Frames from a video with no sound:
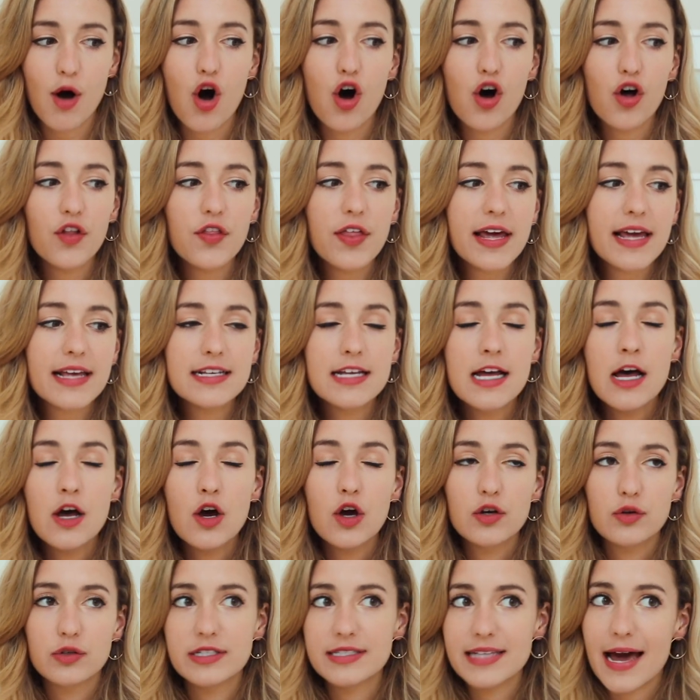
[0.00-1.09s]
All they
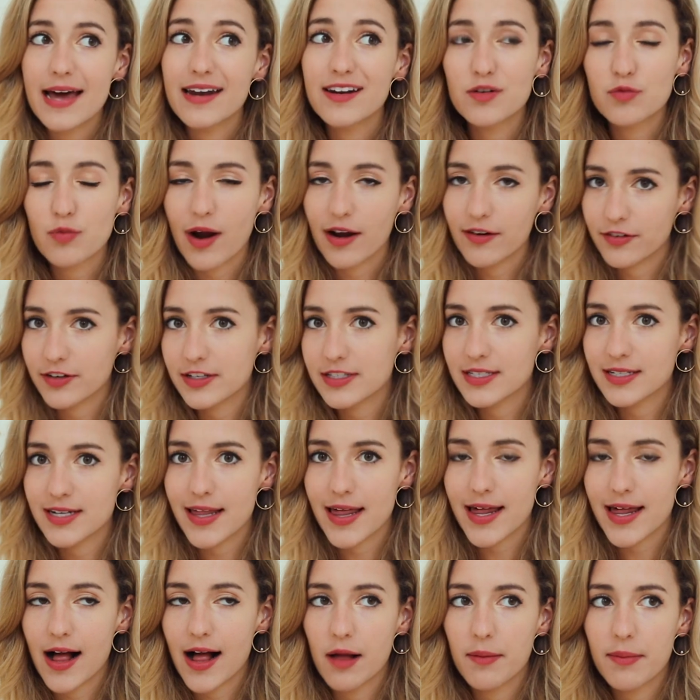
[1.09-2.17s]
said in reference to
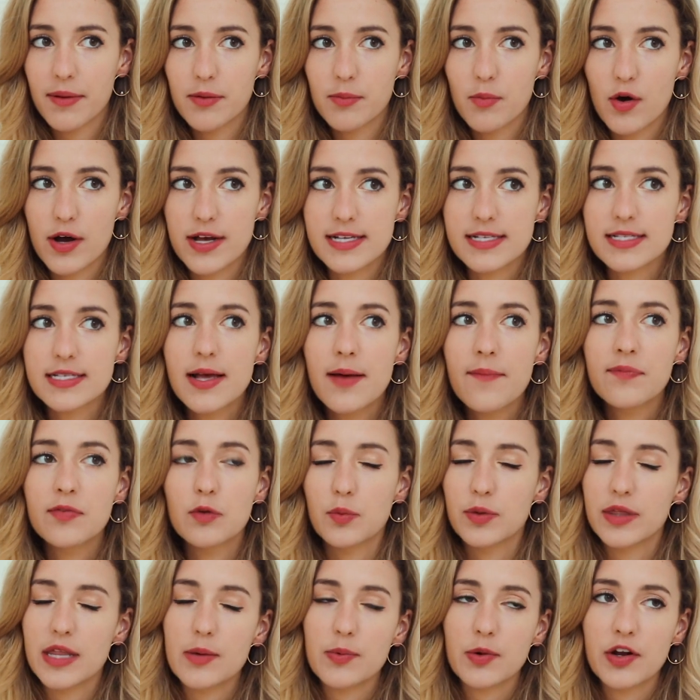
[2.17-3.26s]
album was
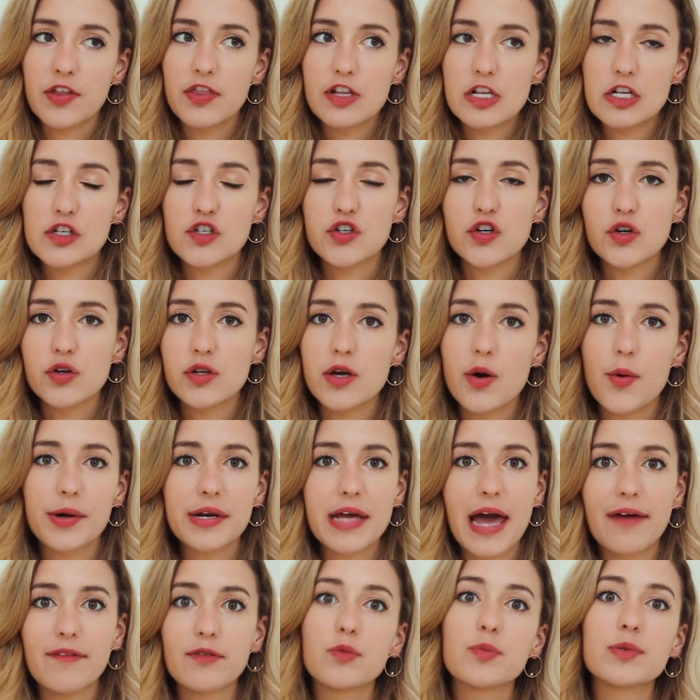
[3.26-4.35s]
when they were in the studio
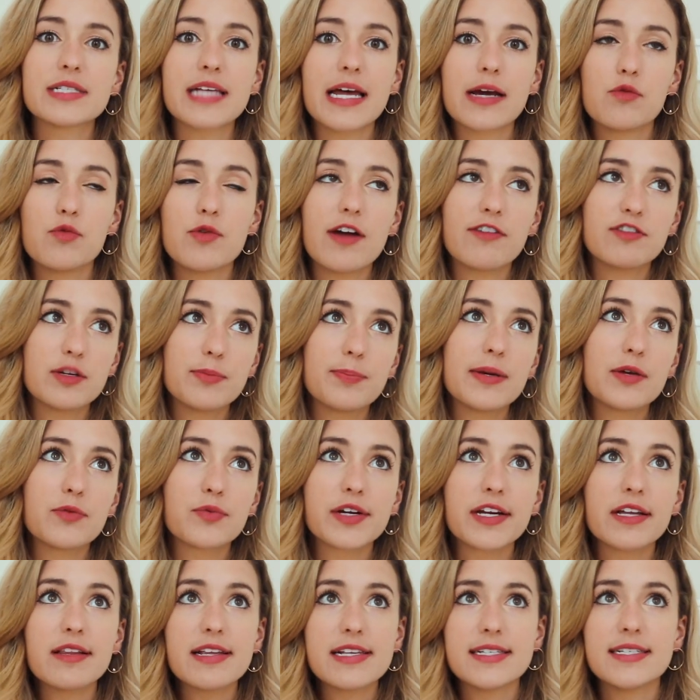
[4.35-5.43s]
and Kevin was like, we have to be
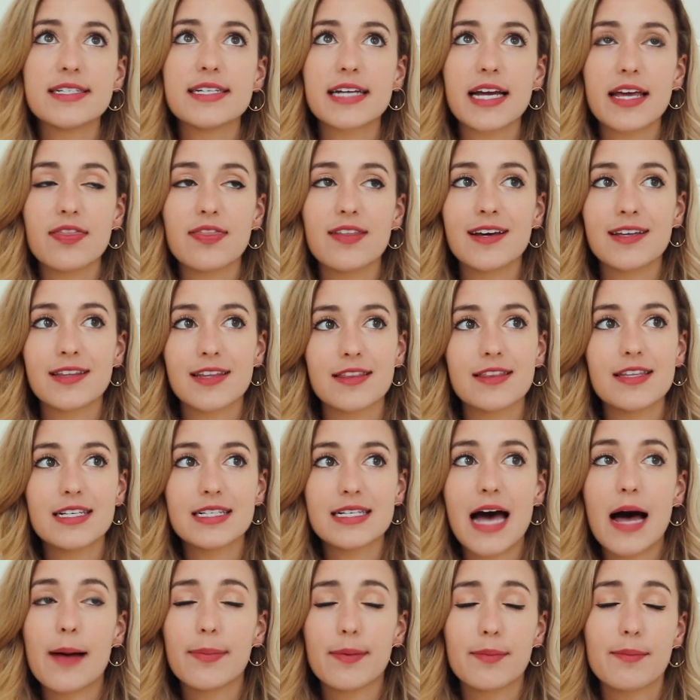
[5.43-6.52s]
realistic and think that this
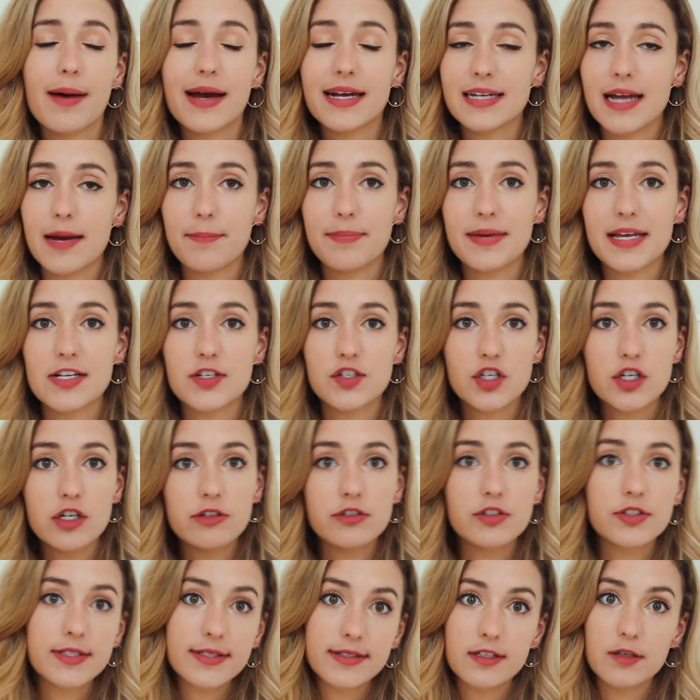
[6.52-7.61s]
album might not be as huge,
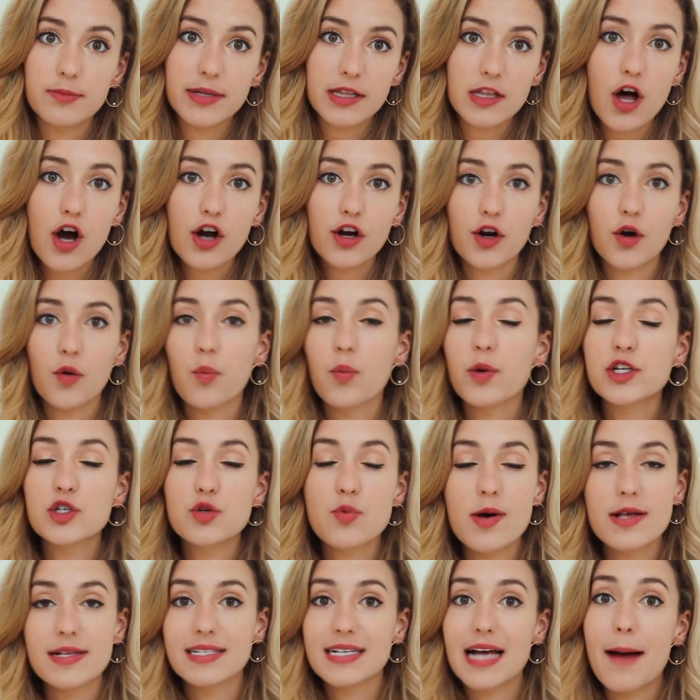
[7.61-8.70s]
it's a little bit longer, which
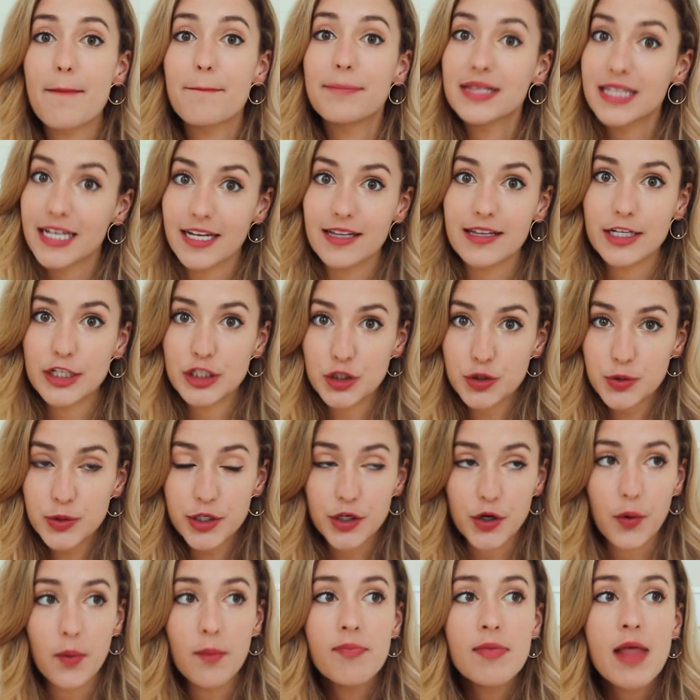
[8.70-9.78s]
was completely
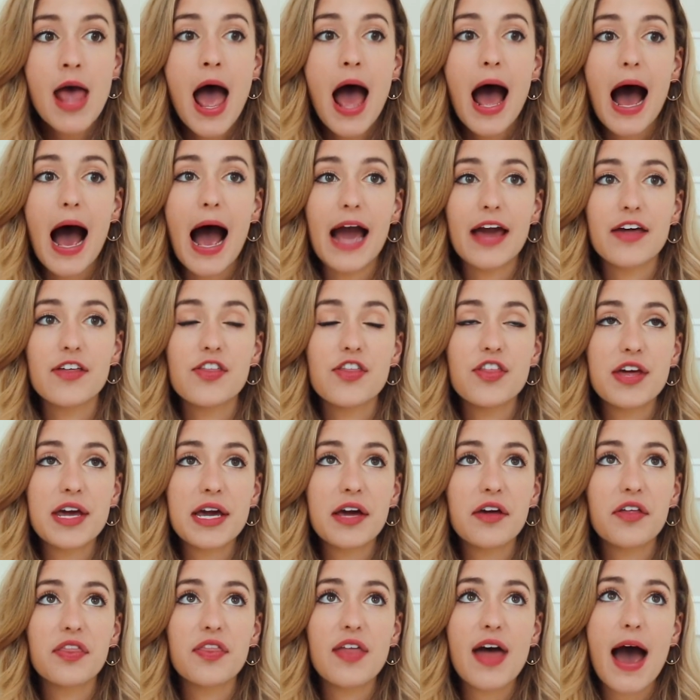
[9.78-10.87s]
true. I
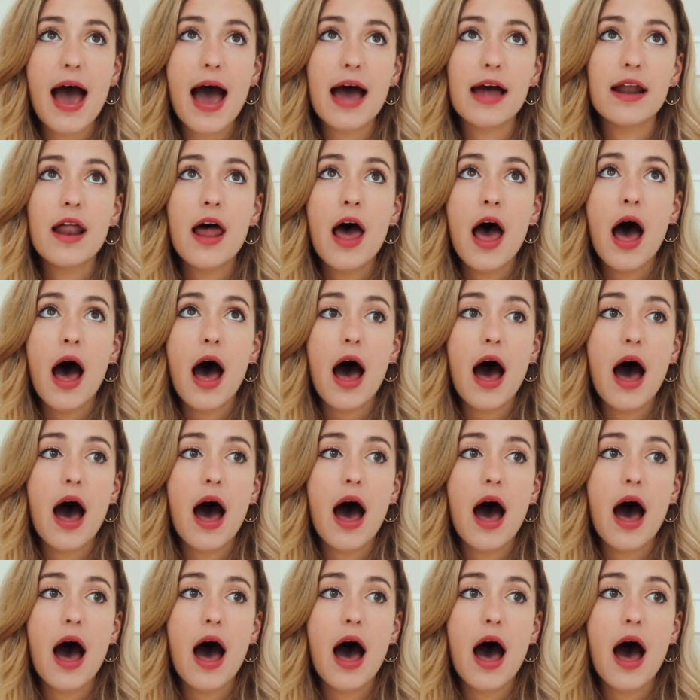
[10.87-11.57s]
think that